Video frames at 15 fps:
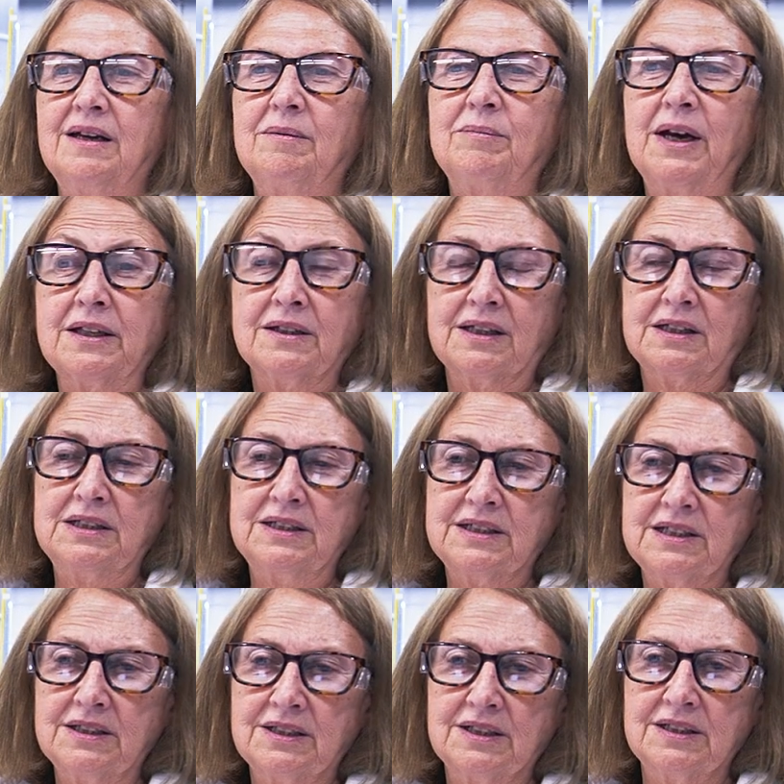make the
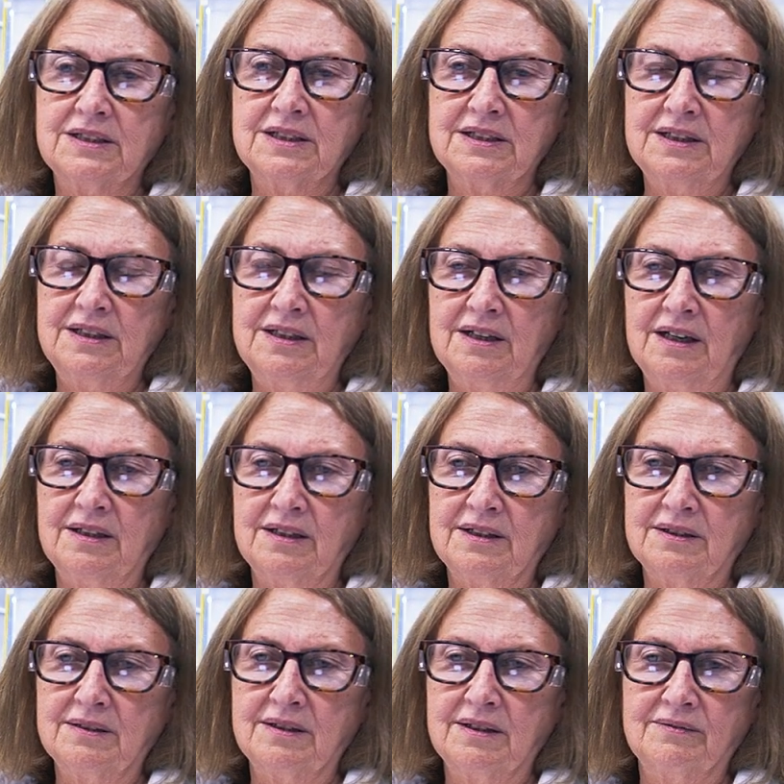consistency,
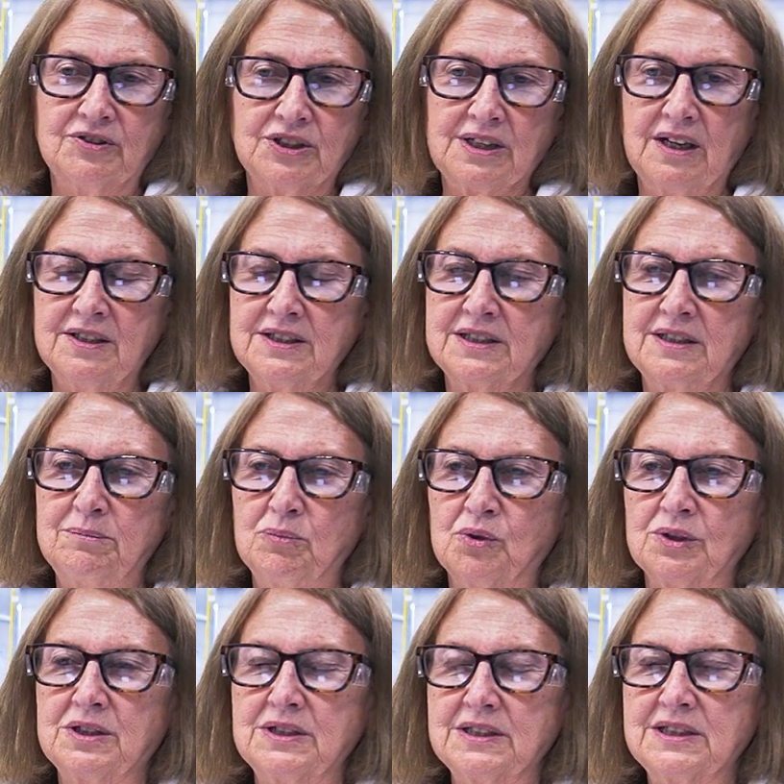the viscosity more
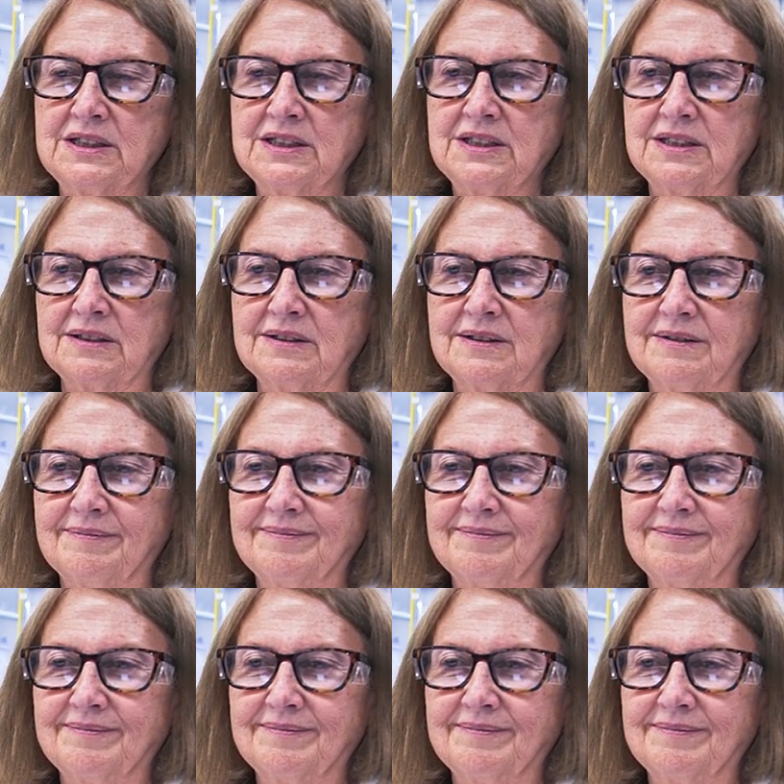consistent?